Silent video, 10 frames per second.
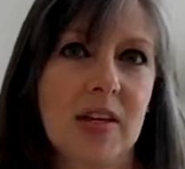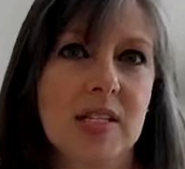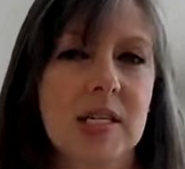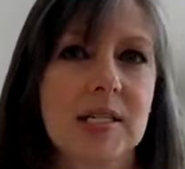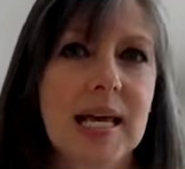
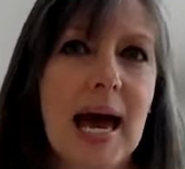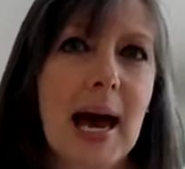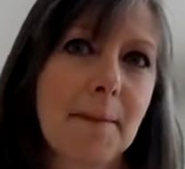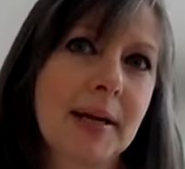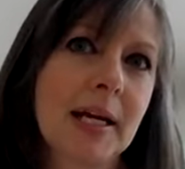this is
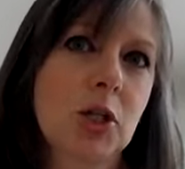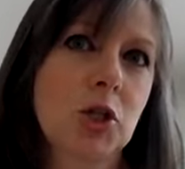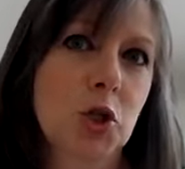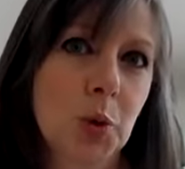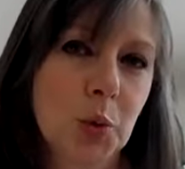happening
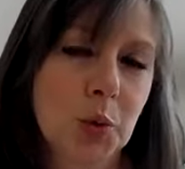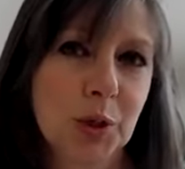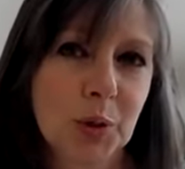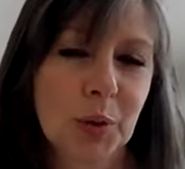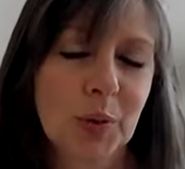to
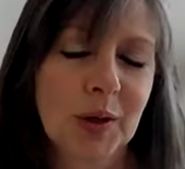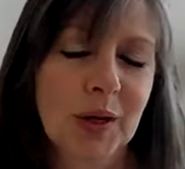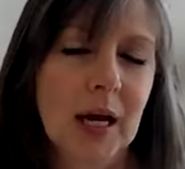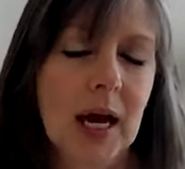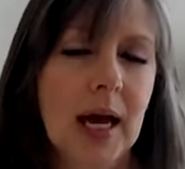you.
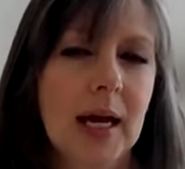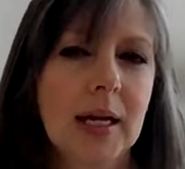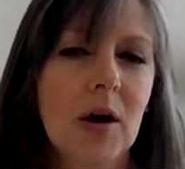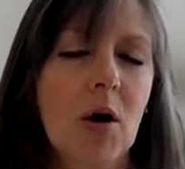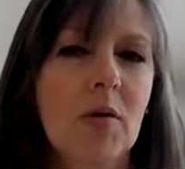And
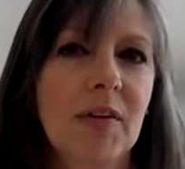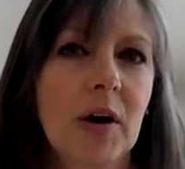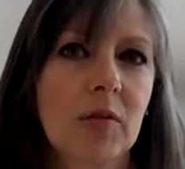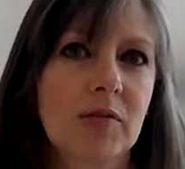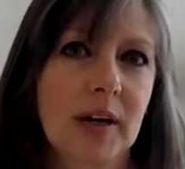it all
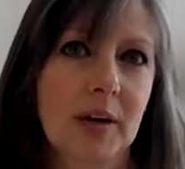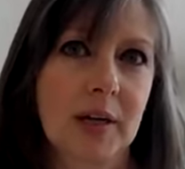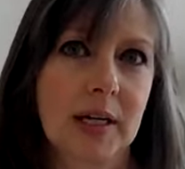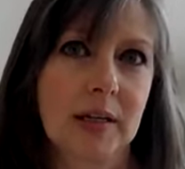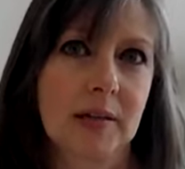felt
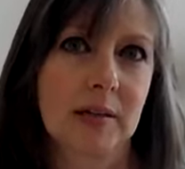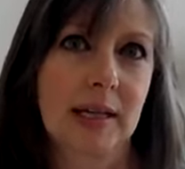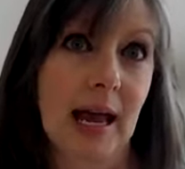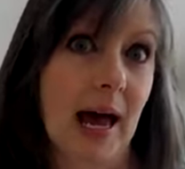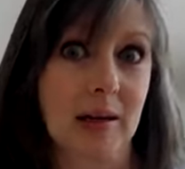very
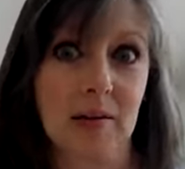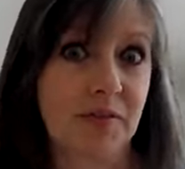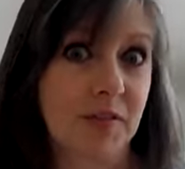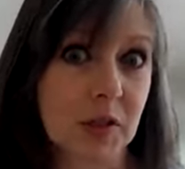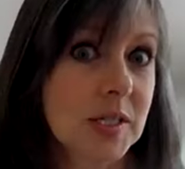like I didn't
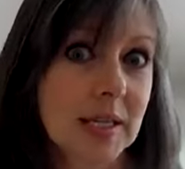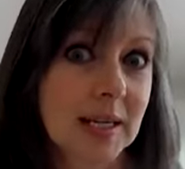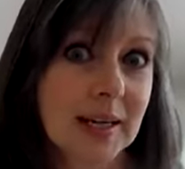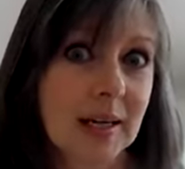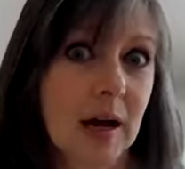feel
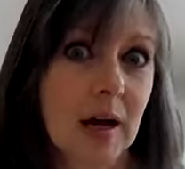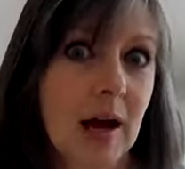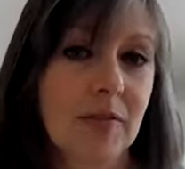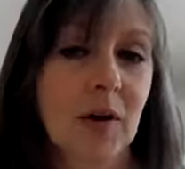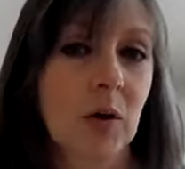sick.
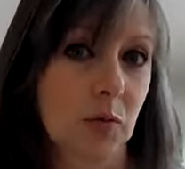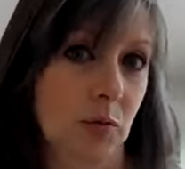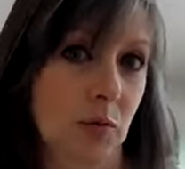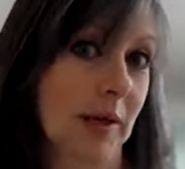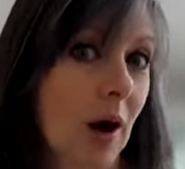I felt
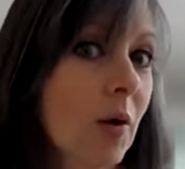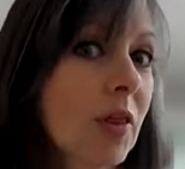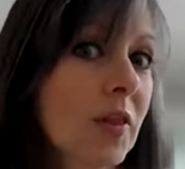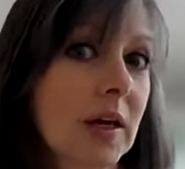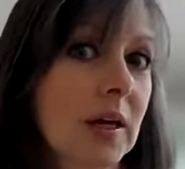really
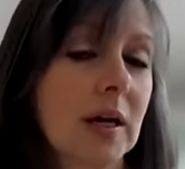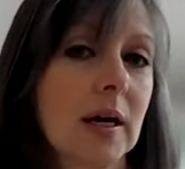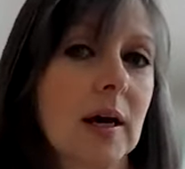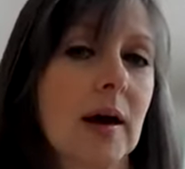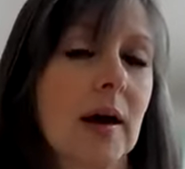healthy
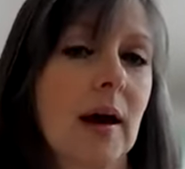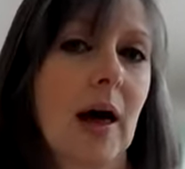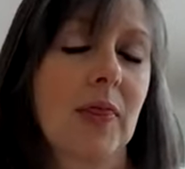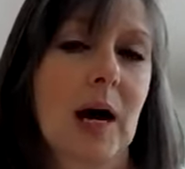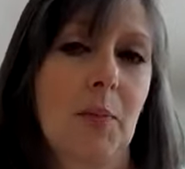
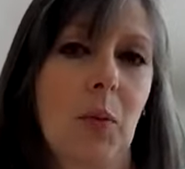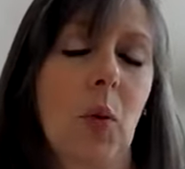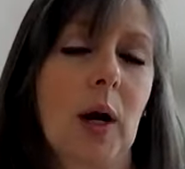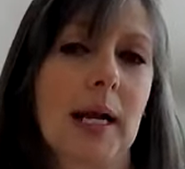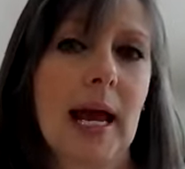at that
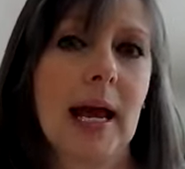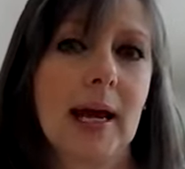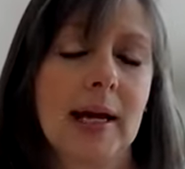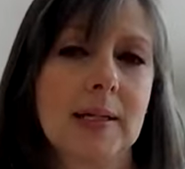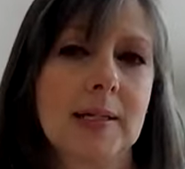point.
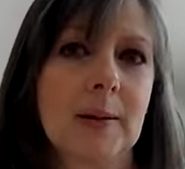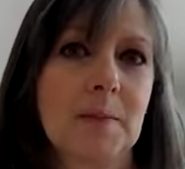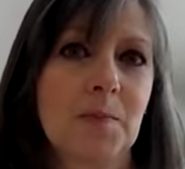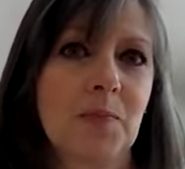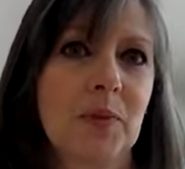And
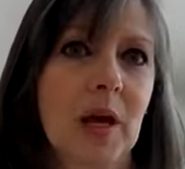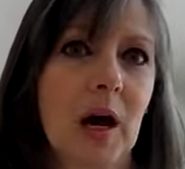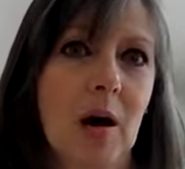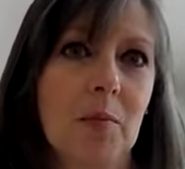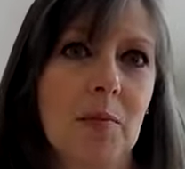
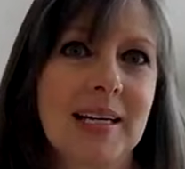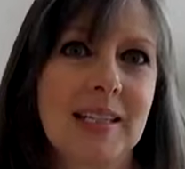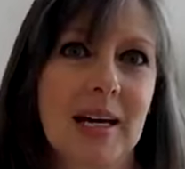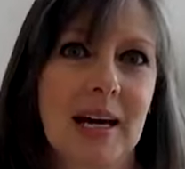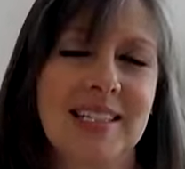
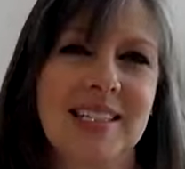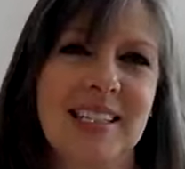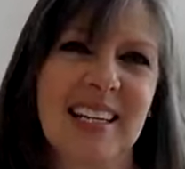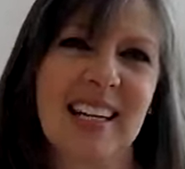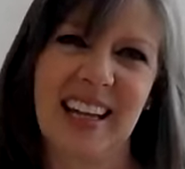I
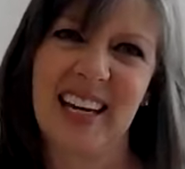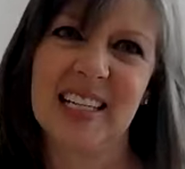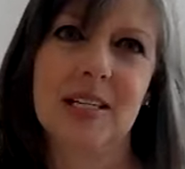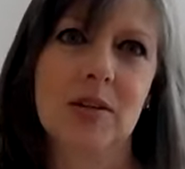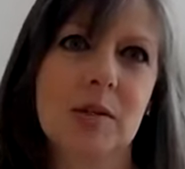didn't like the
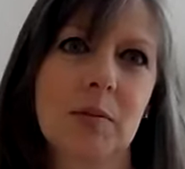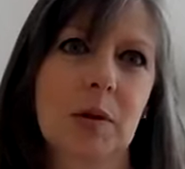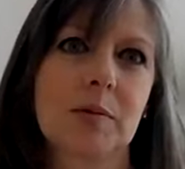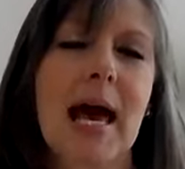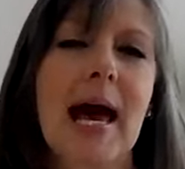idea of something
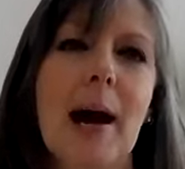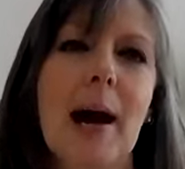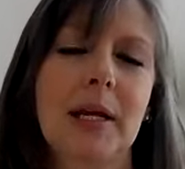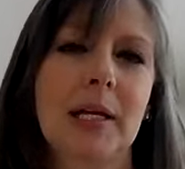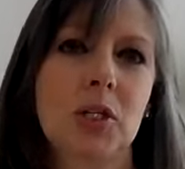was
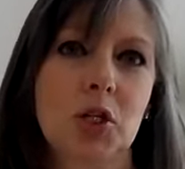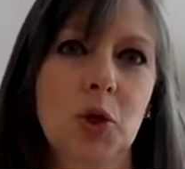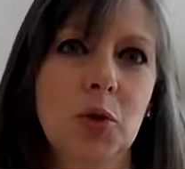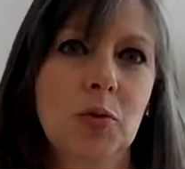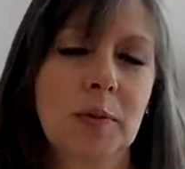happening
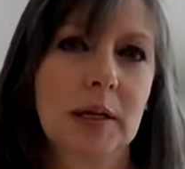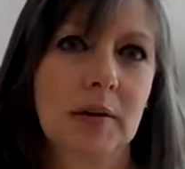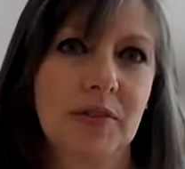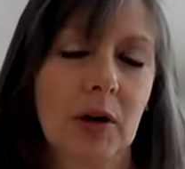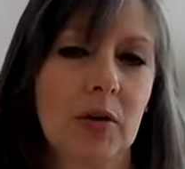to me.
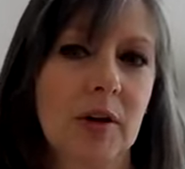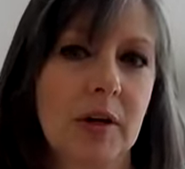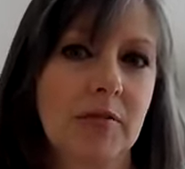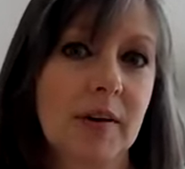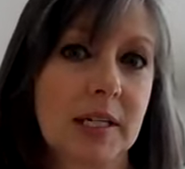It felt a
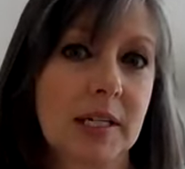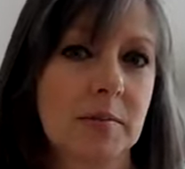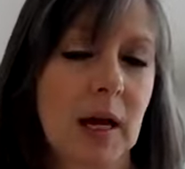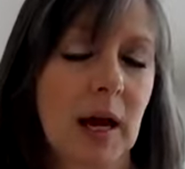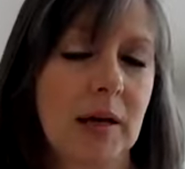very
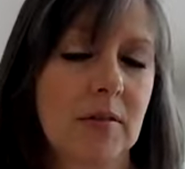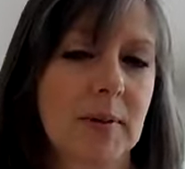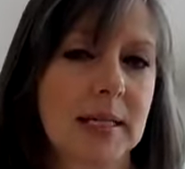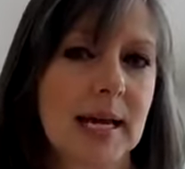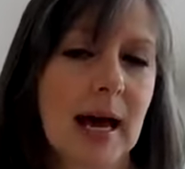victim kind of
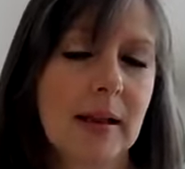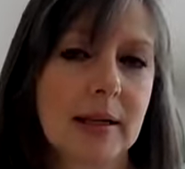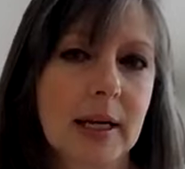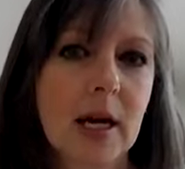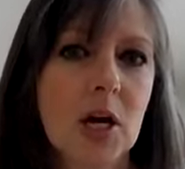
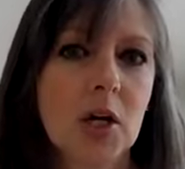mentality.